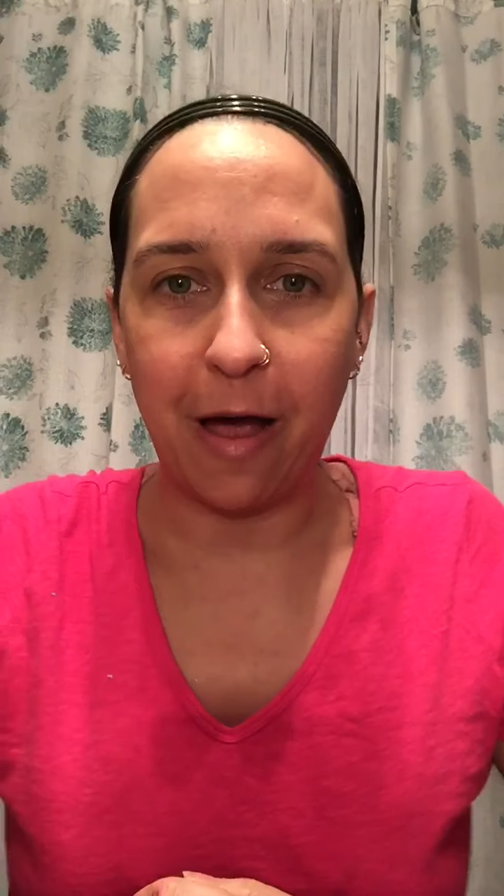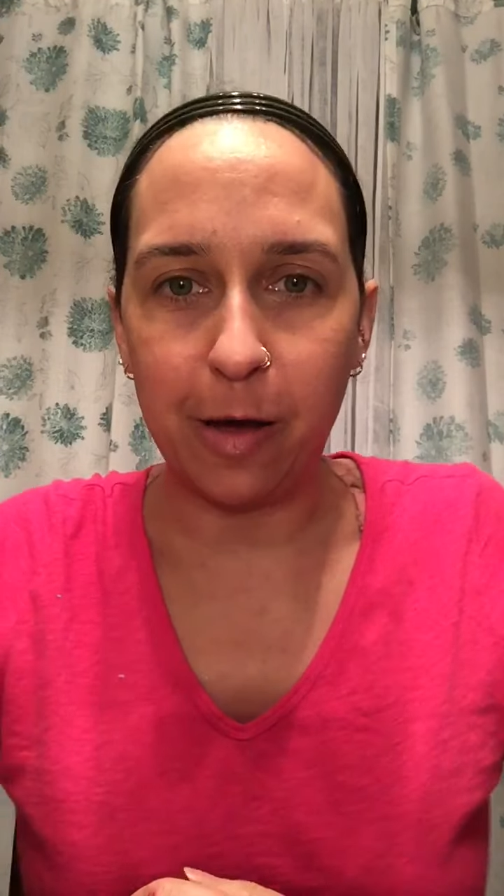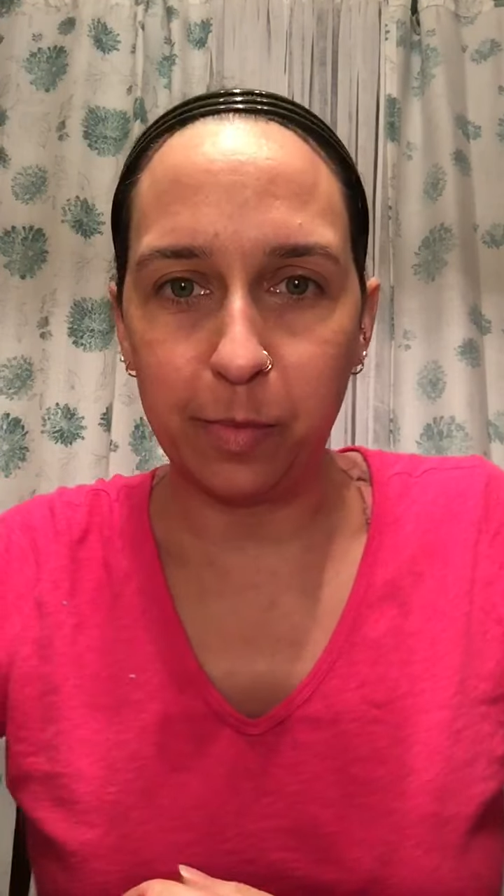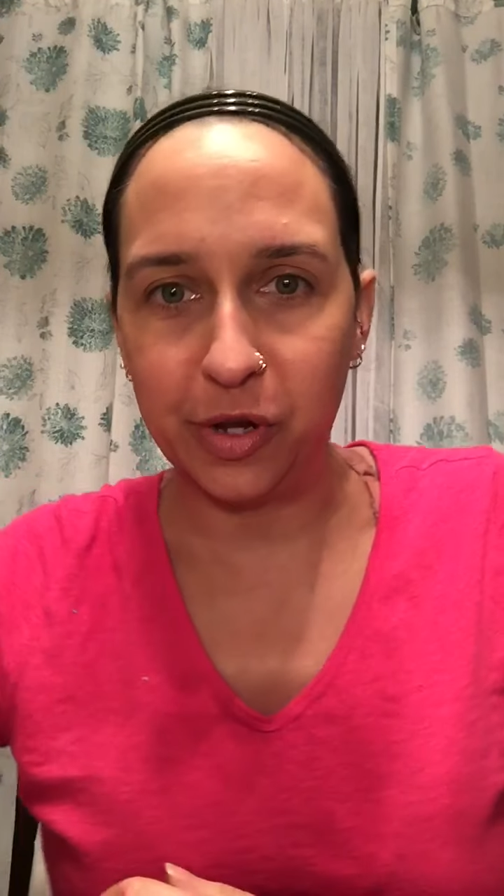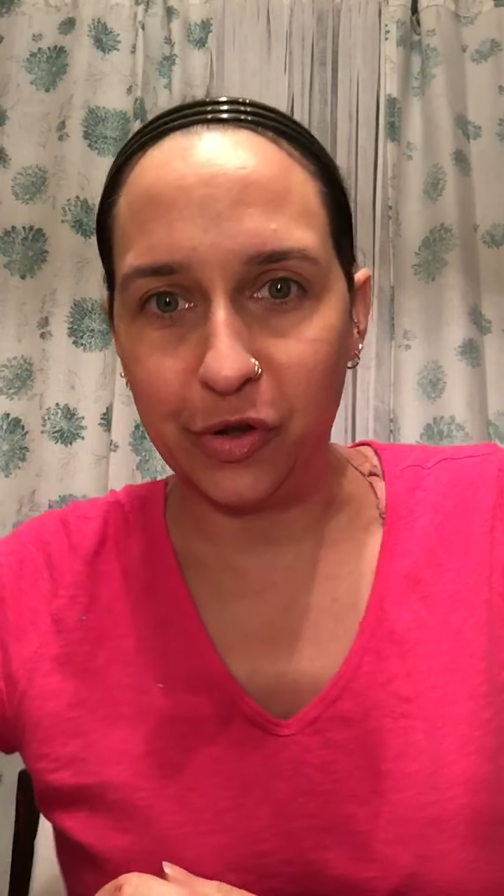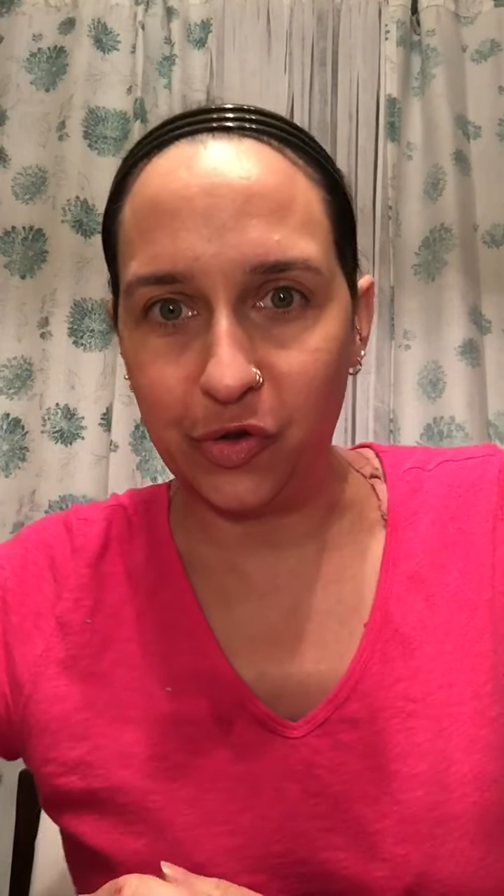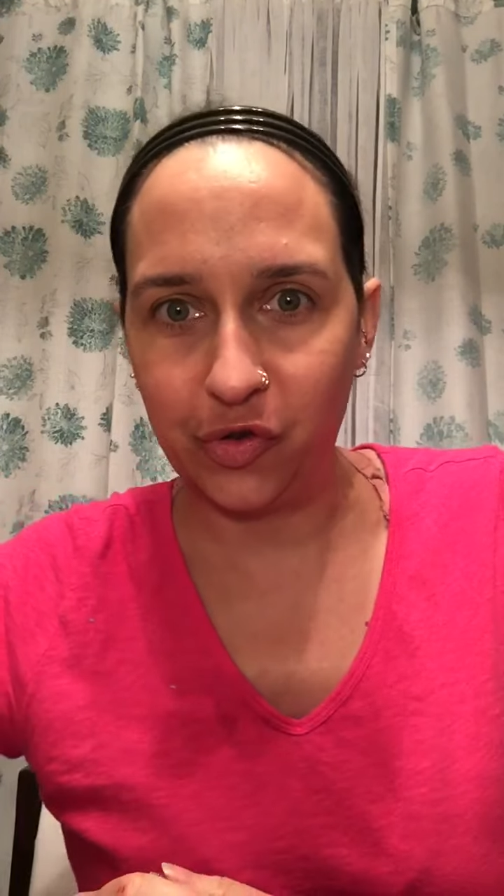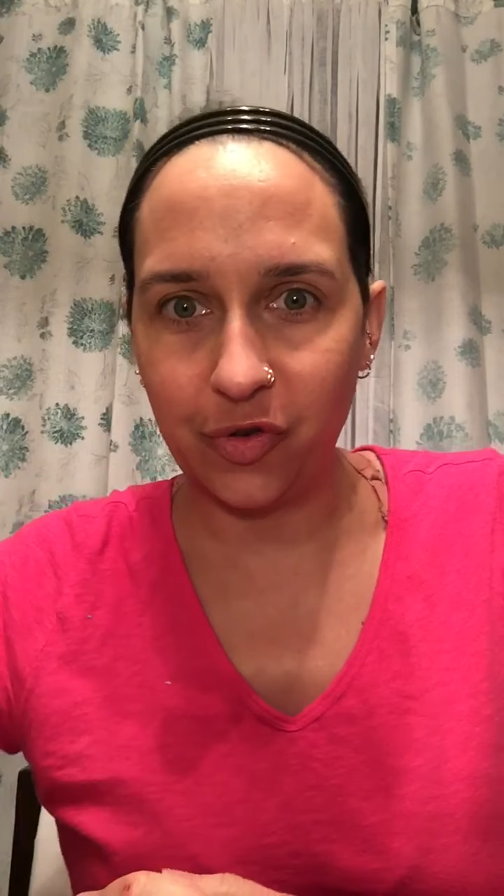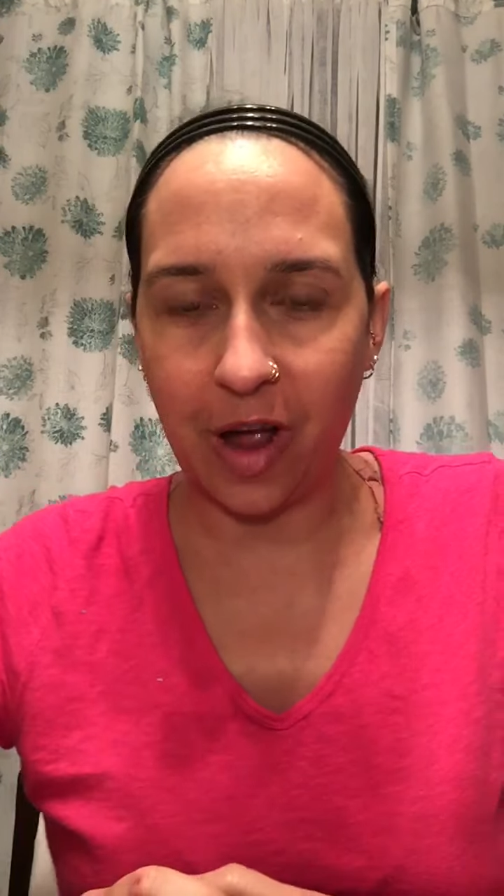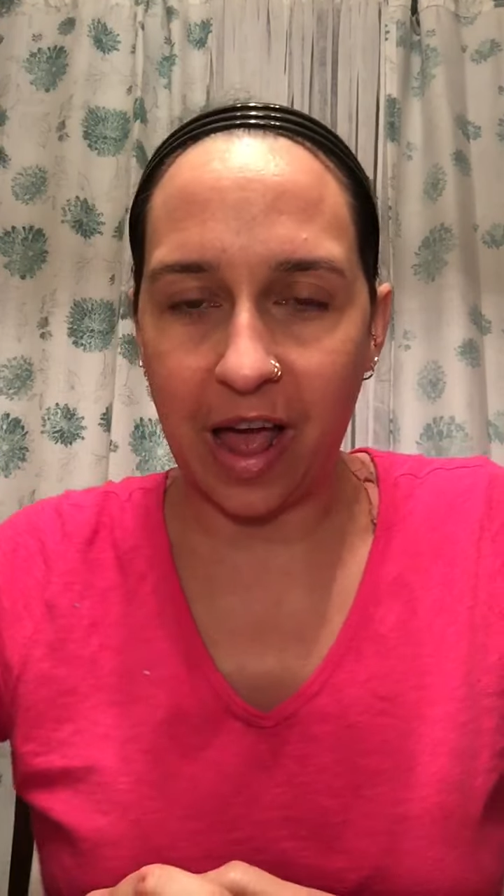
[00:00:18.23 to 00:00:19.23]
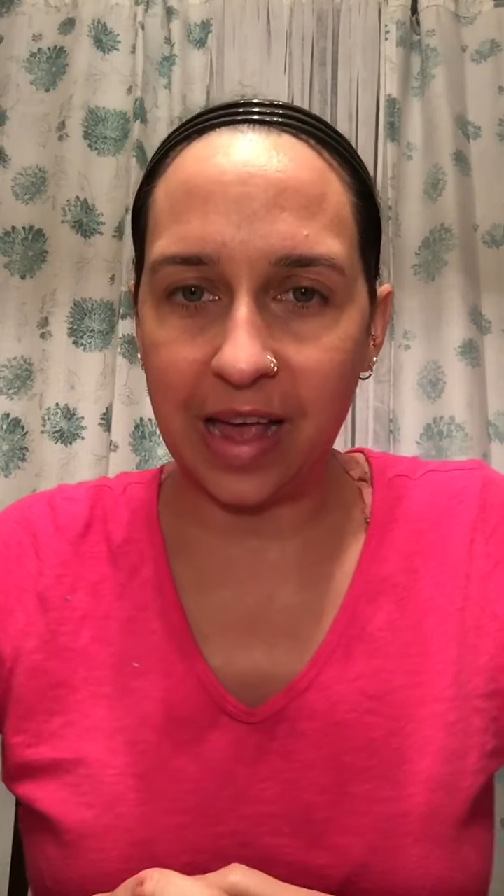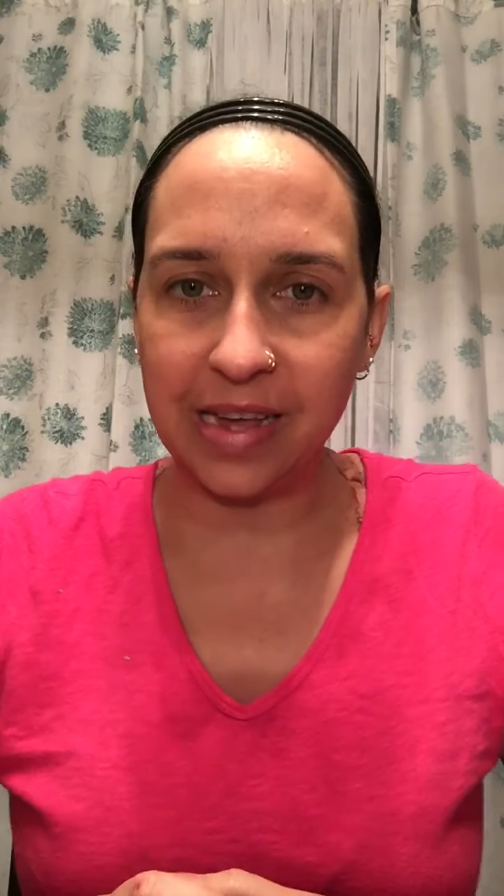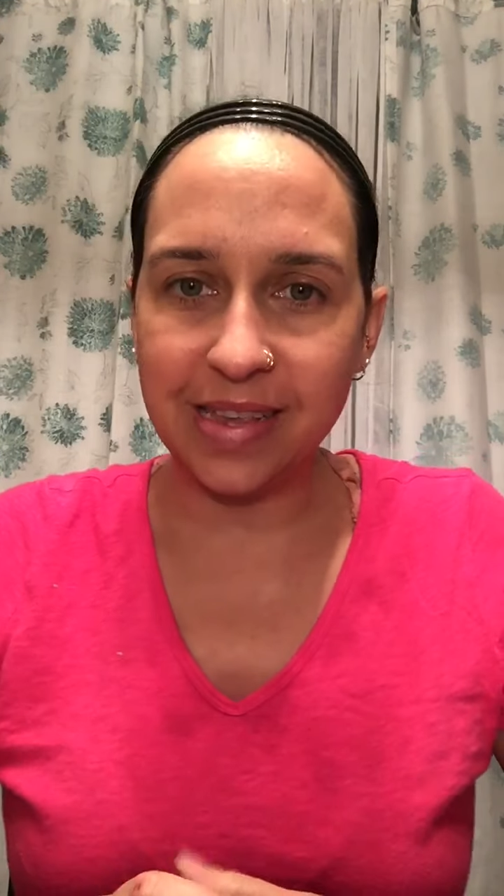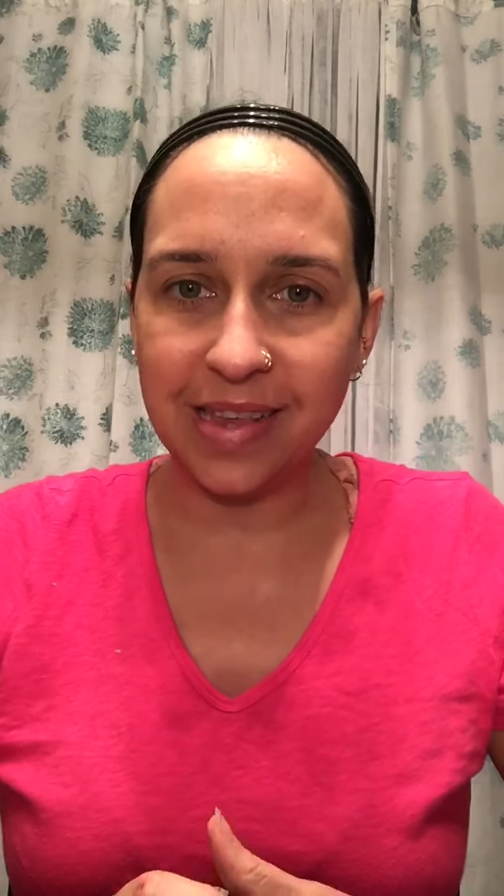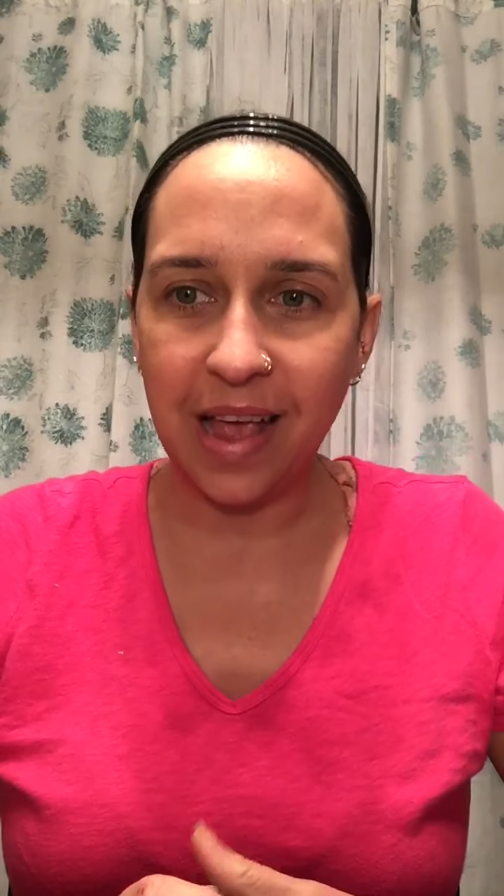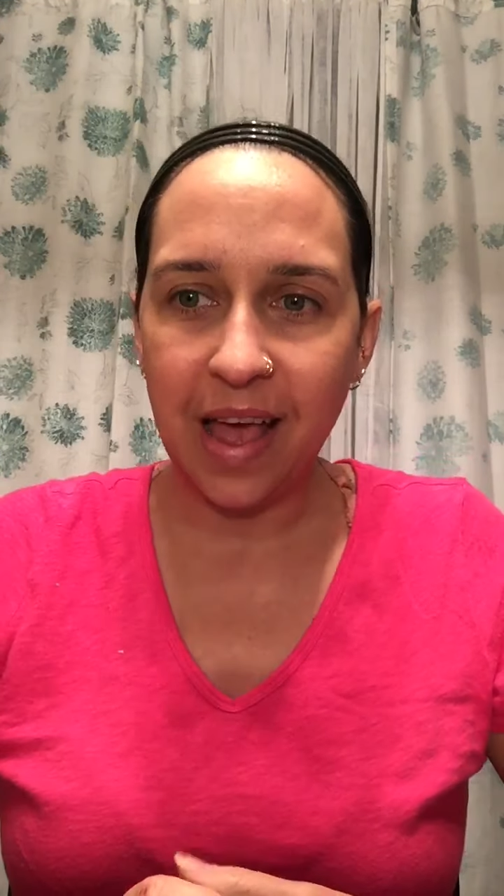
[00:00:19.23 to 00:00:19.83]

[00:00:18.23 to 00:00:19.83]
option tries.